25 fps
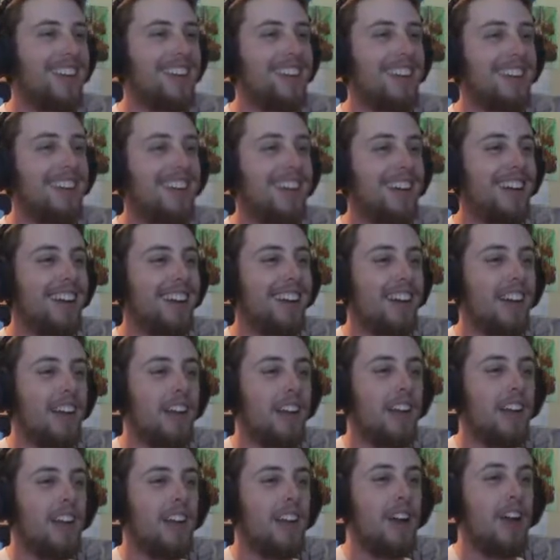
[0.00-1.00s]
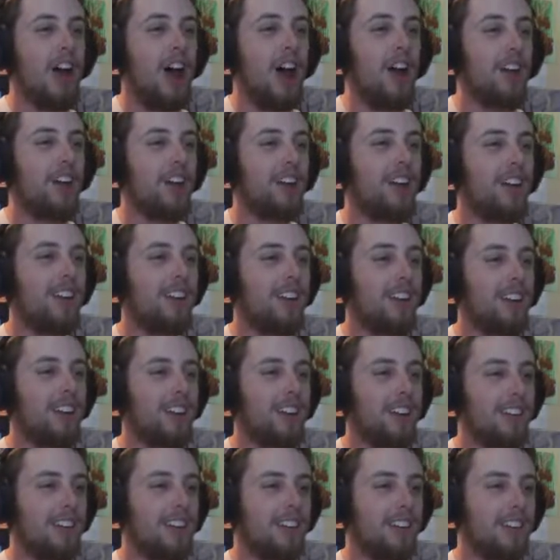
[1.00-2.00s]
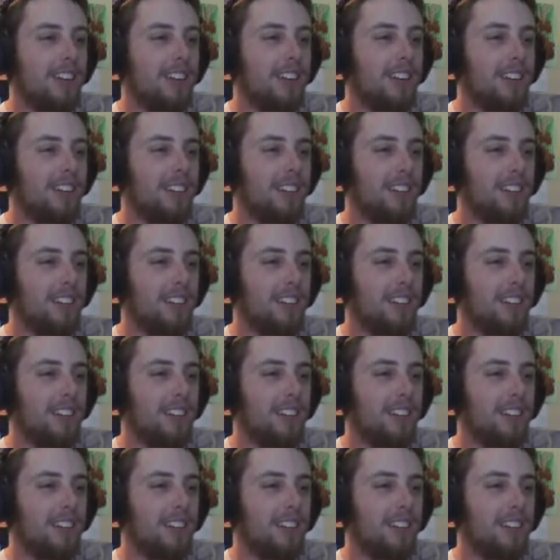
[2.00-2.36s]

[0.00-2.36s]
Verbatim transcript: Well, all of us have different no! names, of confusing me,